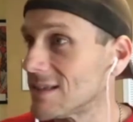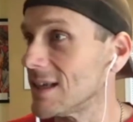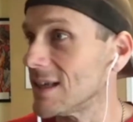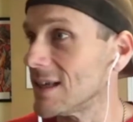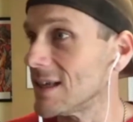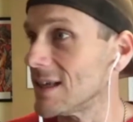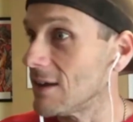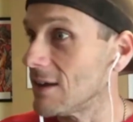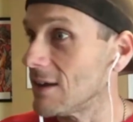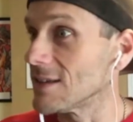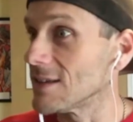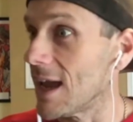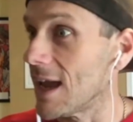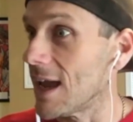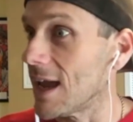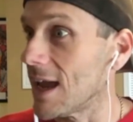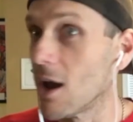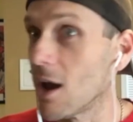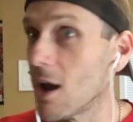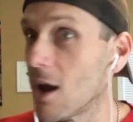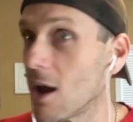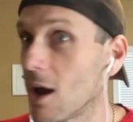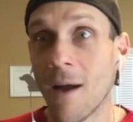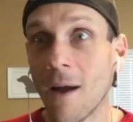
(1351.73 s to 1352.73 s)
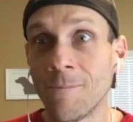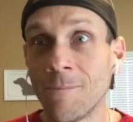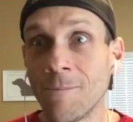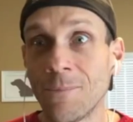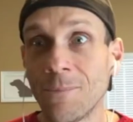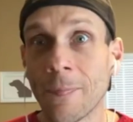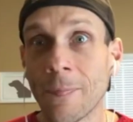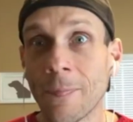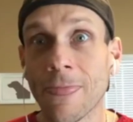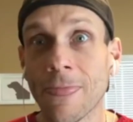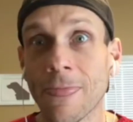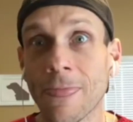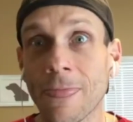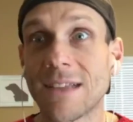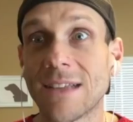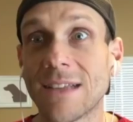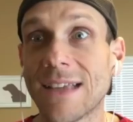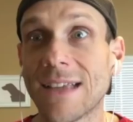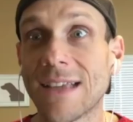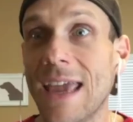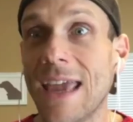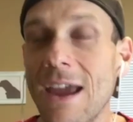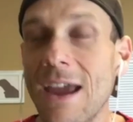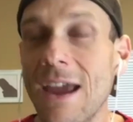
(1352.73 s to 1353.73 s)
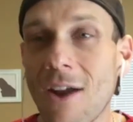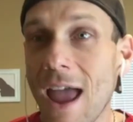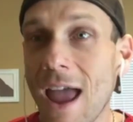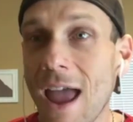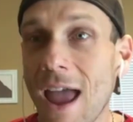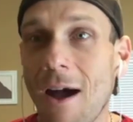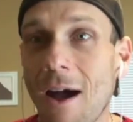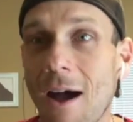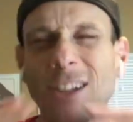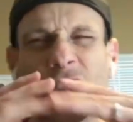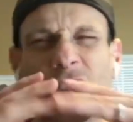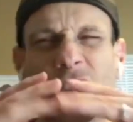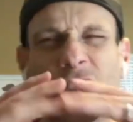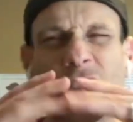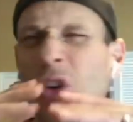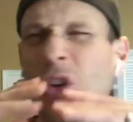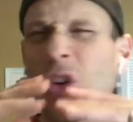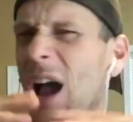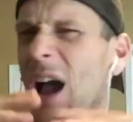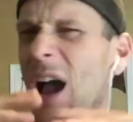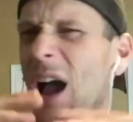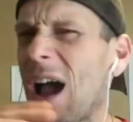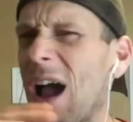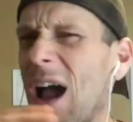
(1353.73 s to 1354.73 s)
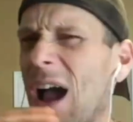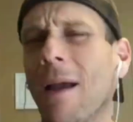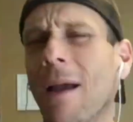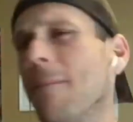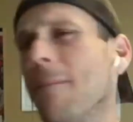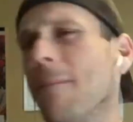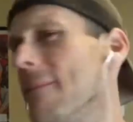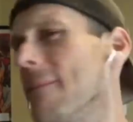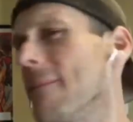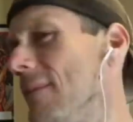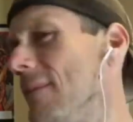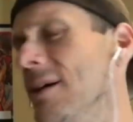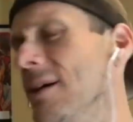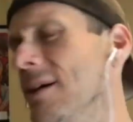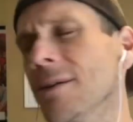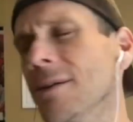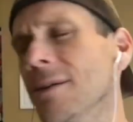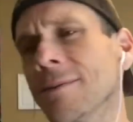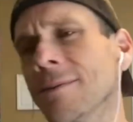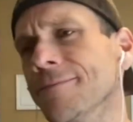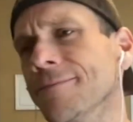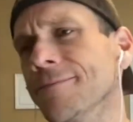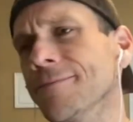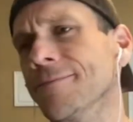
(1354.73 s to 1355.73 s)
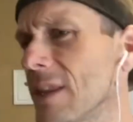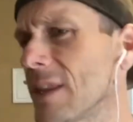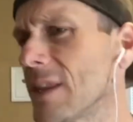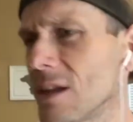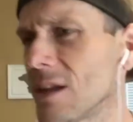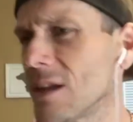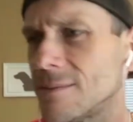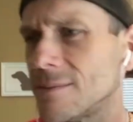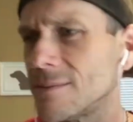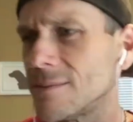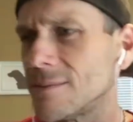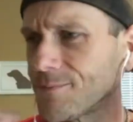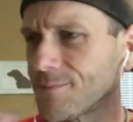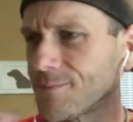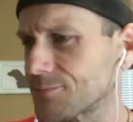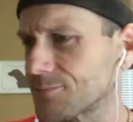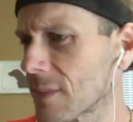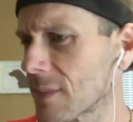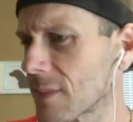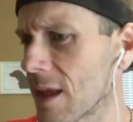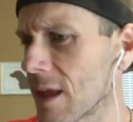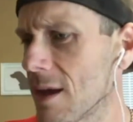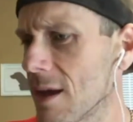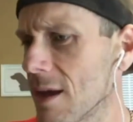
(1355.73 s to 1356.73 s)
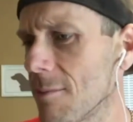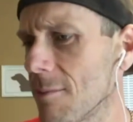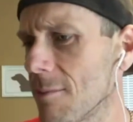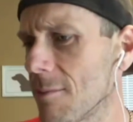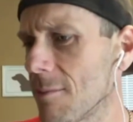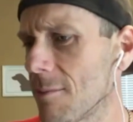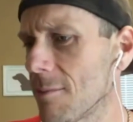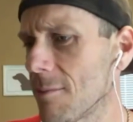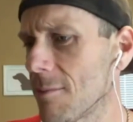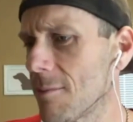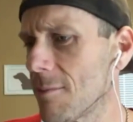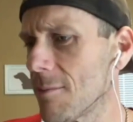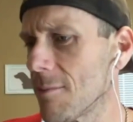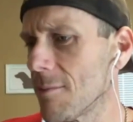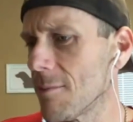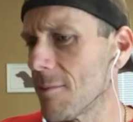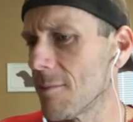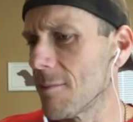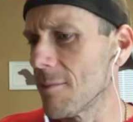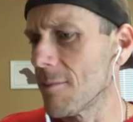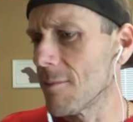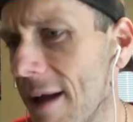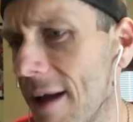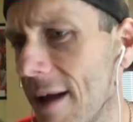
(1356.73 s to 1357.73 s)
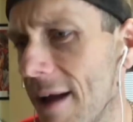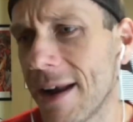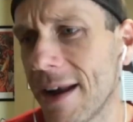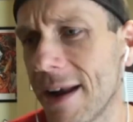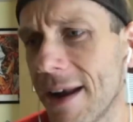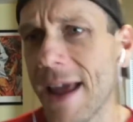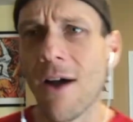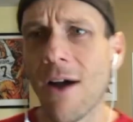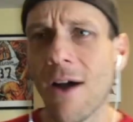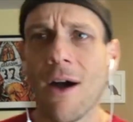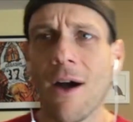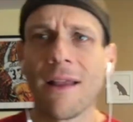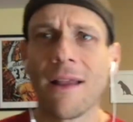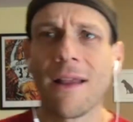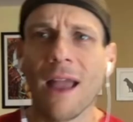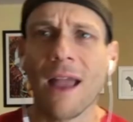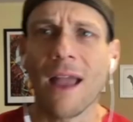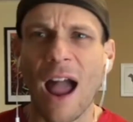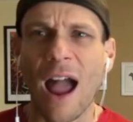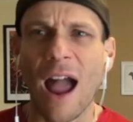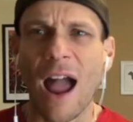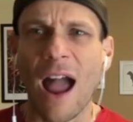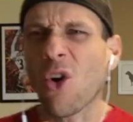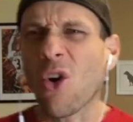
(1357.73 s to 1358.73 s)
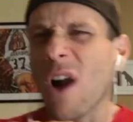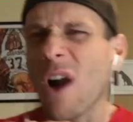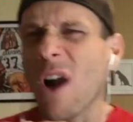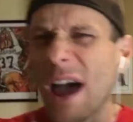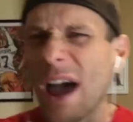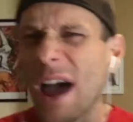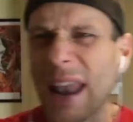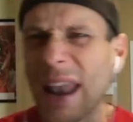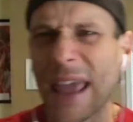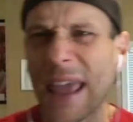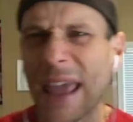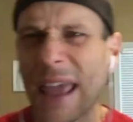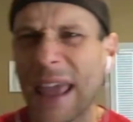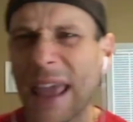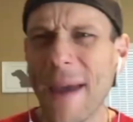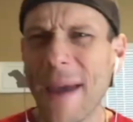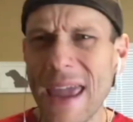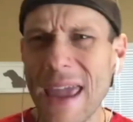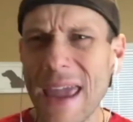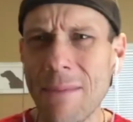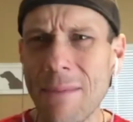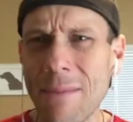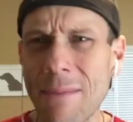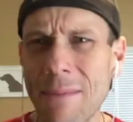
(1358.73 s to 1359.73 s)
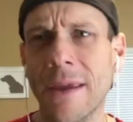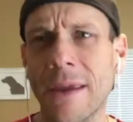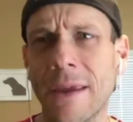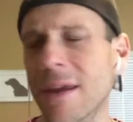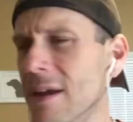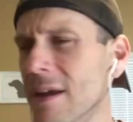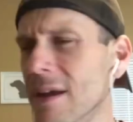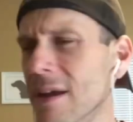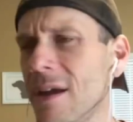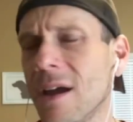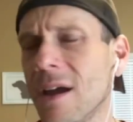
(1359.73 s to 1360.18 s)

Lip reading: race. And I was like, here I am. Makes me want to cry right now. I cried like a baby.